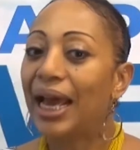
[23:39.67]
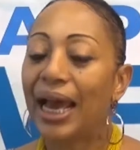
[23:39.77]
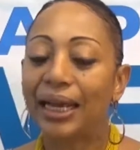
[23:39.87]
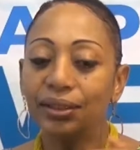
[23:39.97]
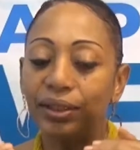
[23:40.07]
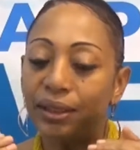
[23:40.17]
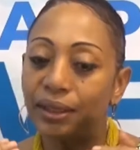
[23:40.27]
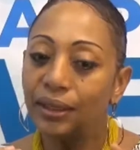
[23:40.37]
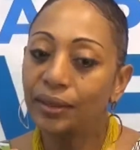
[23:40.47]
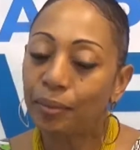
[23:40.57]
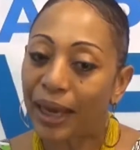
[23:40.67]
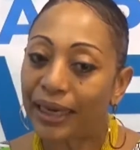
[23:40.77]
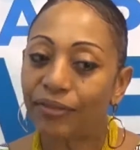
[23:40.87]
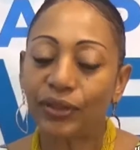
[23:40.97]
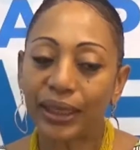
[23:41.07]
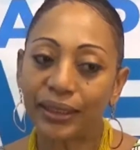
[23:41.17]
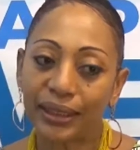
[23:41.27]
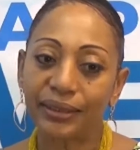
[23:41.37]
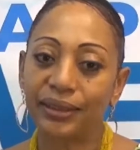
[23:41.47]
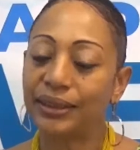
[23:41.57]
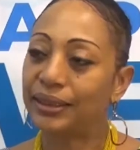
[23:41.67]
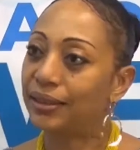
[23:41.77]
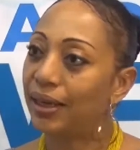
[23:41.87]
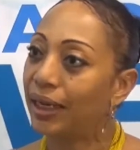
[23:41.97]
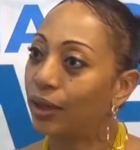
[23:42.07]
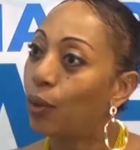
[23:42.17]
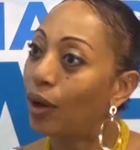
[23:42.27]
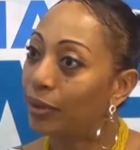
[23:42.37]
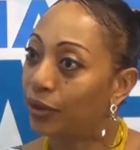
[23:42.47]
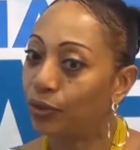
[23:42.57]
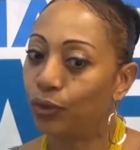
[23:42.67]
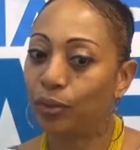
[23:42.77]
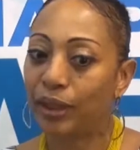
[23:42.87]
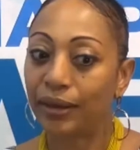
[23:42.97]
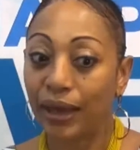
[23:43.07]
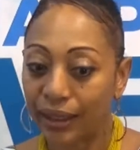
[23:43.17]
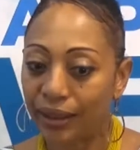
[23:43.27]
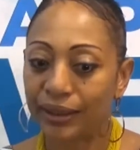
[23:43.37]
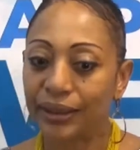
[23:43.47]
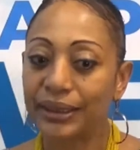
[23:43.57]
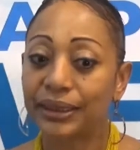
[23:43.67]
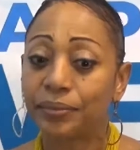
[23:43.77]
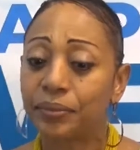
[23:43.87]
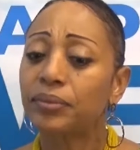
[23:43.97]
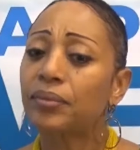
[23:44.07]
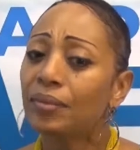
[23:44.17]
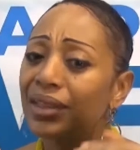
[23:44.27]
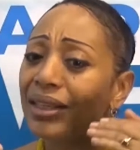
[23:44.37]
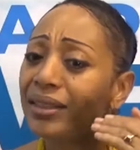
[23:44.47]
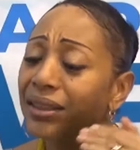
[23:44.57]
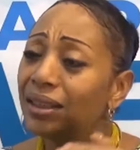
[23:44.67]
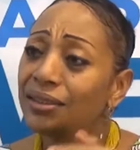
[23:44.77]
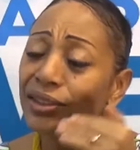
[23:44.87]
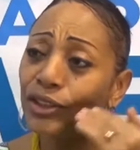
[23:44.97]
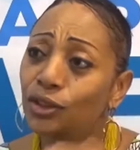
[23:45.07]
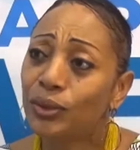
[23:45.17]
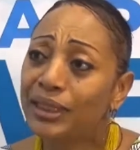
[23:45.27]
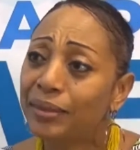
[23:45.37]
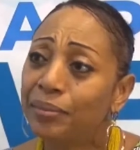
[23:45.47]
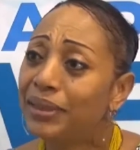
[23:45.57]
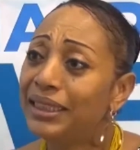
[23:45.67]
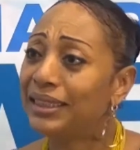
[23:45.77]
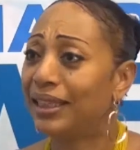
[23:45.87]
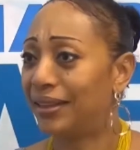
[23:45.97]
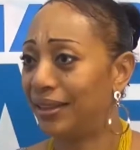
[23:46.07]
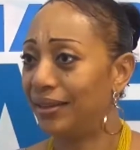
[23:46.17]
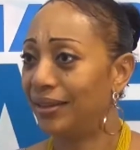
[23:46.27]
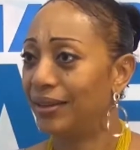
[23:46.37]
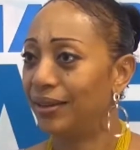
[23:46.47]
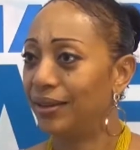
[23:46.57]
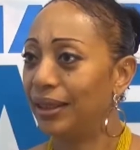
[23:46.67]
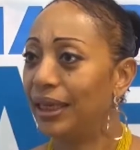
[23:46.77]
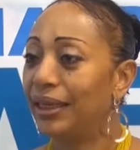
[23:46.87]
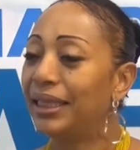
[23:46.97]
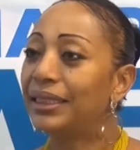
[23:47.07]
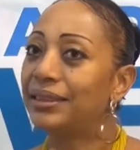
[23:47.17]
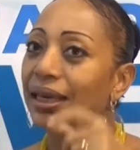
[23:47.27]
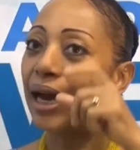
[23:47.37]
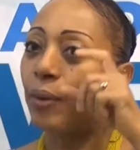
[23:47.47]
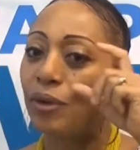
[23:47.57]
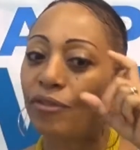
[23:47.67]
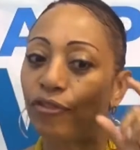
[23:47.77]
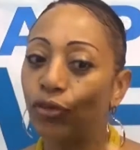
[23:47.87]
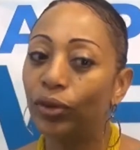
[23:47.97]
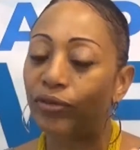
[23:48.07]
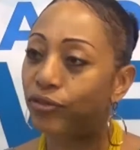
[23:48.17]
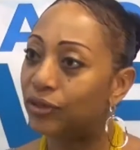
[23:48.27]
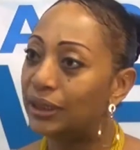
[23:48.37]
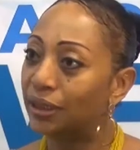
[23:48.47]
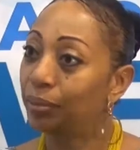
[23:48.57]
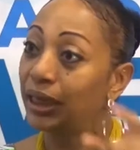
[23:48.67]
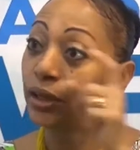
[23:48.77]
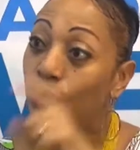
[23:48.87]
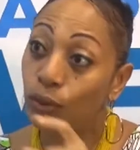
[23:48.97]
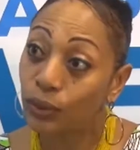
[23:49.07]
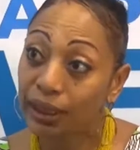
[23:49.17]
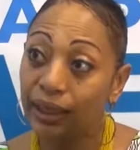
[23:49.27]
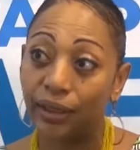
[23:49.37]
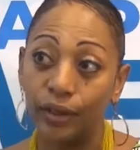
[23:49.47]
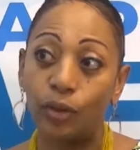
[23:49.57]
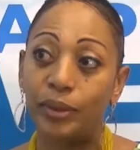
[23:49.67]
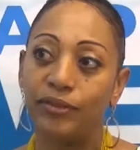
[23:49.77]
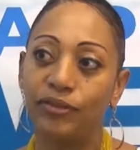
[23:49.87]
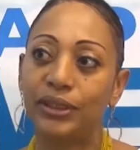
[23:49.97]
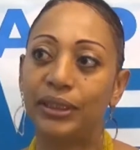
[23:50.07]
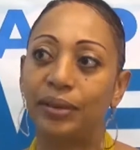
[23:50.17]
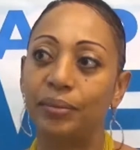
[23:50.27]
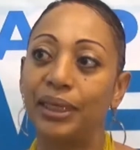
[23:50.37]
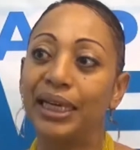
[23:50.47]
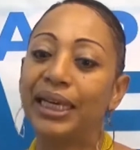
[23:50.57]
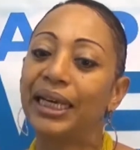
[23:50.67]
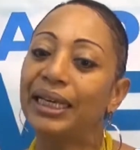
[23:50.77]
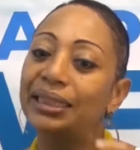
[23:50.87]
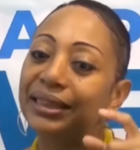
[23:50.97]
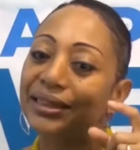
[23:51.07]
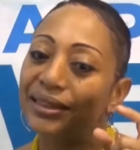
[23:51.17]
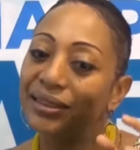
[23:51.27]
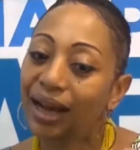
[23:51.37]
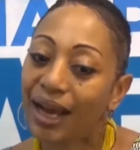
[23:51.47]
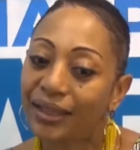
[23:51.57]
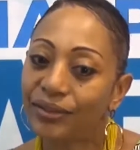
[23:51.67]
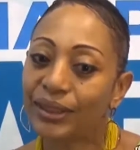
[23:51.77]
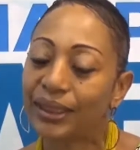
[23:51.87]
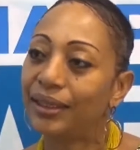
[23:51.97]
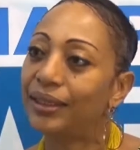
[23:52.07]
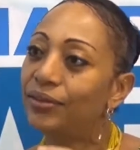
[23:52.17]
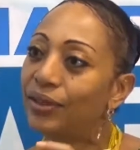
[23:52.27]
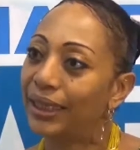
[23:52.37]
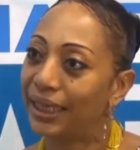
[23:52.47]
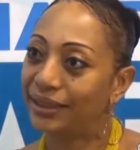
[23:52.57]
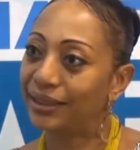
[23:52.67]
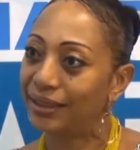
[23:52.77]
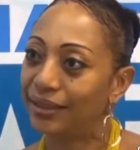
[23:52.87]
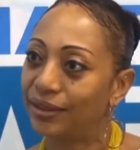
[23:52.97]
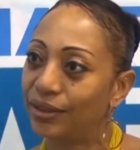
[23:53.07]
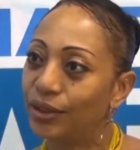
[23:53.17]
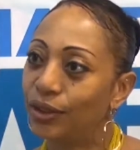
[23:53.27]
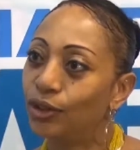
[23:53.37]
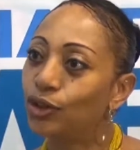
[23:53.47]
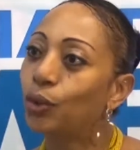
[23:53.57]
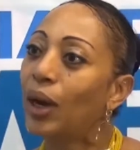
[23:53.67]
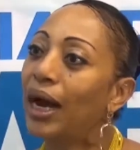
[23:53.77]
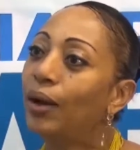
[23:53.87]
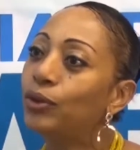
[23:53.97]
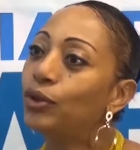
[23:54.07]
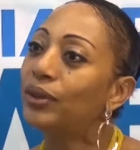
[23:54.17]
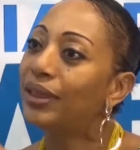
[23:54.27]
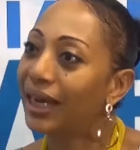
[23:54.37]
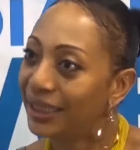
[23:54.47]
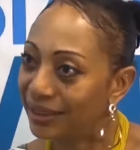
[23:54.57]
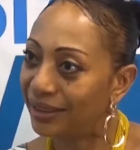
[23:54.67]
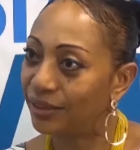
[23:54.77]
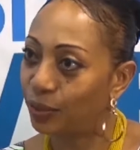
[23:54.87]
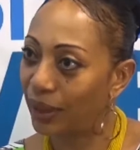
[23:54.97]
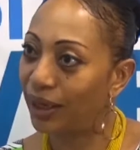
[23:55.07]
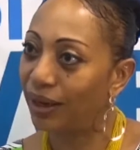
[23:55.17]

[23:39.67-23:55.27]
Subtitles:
And Pan-African leaders like Kwame Nkrumah and others, they understood immediately that our full freedom, including economic freedom, is directly related to how united we are.